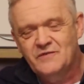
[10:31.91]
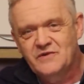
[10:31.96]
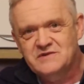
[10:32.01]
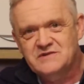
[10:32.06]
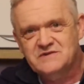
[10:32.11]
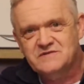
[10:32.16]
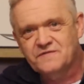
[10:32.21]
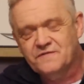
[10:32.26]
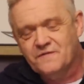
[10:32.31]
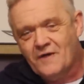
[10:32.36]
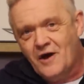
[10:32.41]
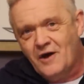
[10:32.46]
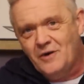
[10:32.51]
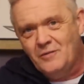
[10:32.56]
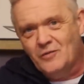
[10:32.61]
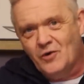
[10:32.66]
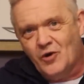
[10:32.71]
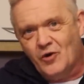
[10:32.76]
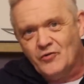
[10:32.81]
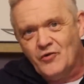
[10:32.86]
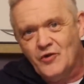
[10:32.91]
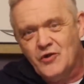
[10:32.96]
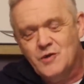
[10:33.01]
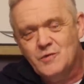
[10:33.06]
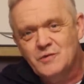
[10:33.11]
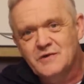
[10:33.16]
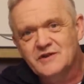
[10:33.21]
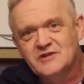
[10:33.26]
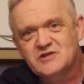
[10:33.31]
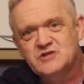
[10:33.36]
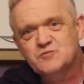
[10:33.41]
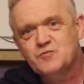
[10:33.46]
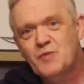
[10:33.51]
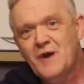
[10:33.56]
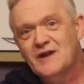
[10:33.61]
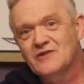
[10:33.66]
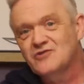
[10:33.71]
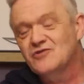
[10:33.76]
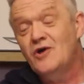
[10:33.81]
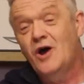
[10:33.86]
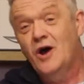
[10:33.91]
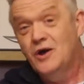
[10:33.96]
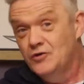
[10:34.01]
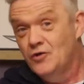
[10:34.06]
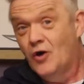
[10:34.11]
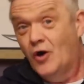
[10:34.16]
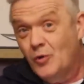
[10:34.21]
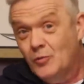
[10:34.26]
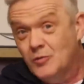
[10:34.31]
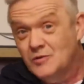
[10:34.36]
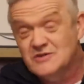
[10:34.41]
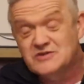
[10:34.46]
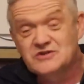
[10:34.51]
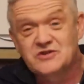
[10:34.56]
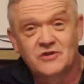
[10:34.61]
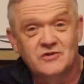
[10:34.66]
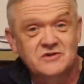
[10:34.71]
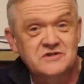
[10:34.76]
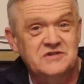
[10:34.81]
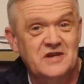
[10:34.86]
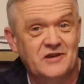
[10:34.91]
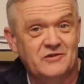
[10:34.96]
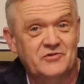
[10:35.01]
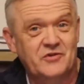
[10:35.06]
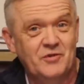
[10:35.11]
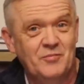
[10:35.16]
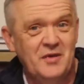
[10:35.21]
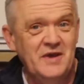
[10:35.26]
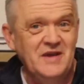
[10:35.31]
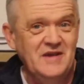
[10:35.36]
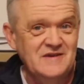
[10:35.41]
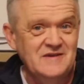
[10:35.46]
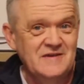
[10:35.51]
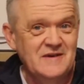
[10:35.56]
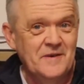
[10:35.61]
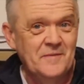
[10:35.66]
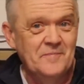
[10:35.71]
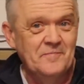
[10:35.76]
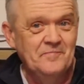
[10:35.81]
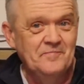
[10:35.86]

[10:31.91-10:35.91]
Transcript: is far more than you would expect a normal solar cell to be.